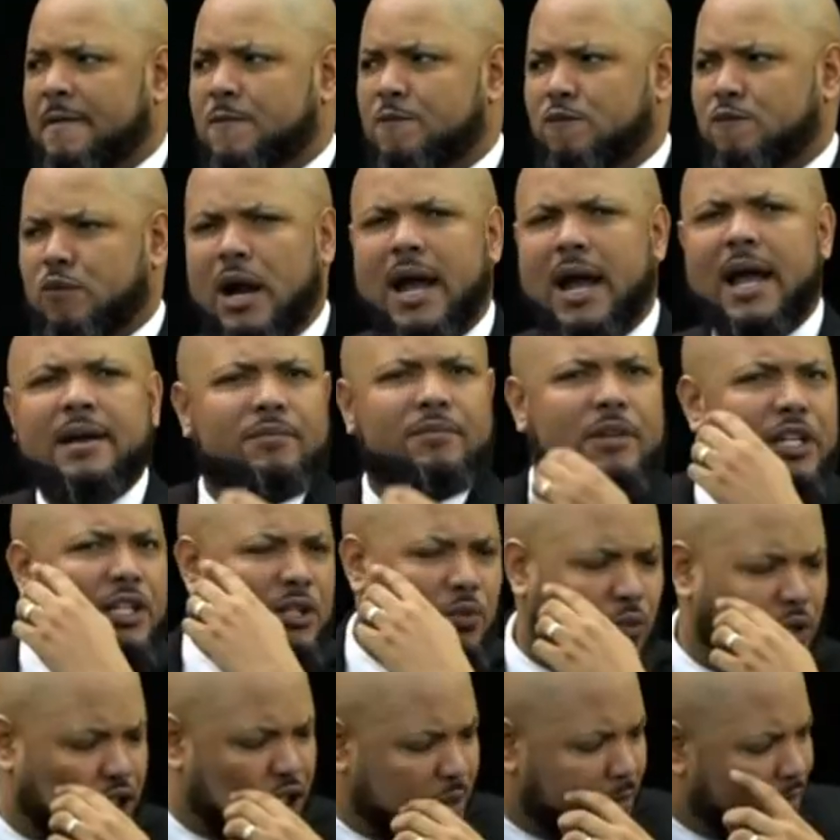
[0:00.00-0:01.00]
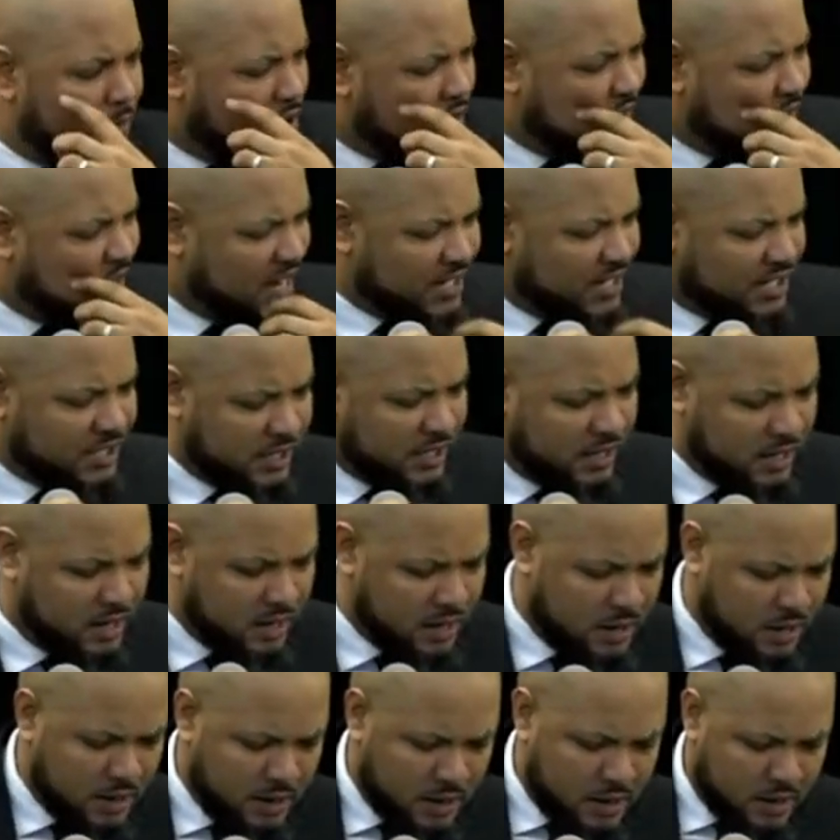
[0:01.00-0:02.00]
Right? What's your motivation?
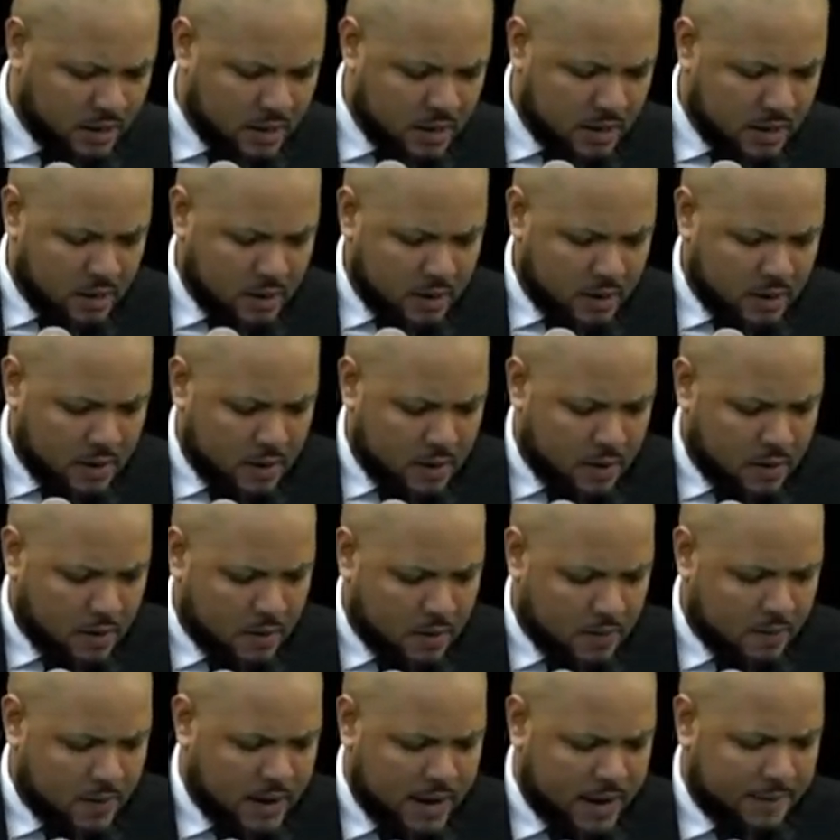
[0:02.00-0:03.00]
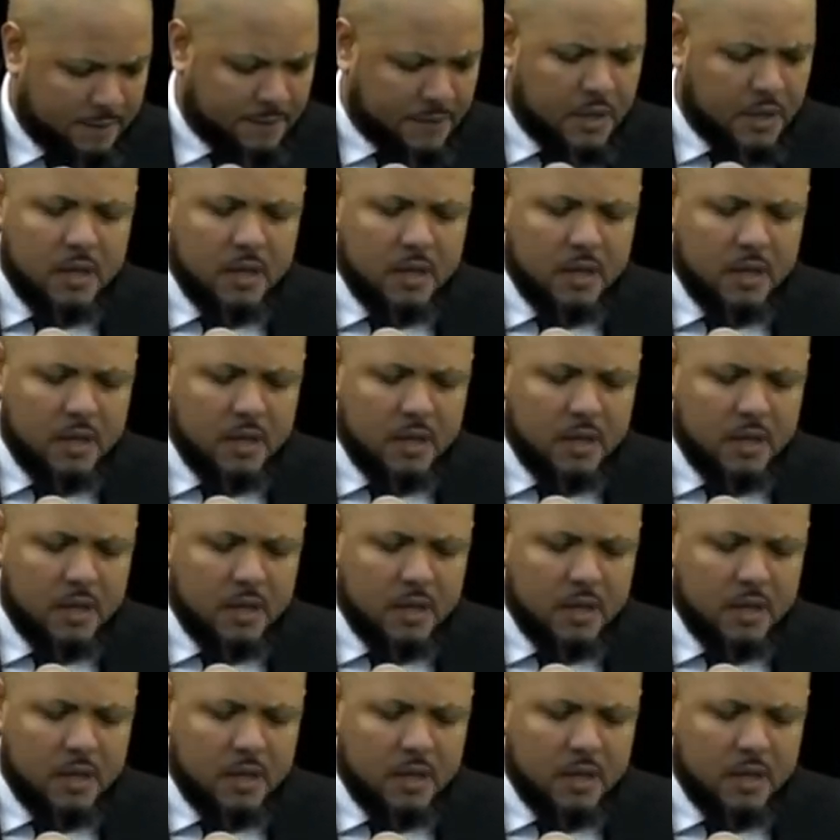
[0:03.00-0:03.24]
Right?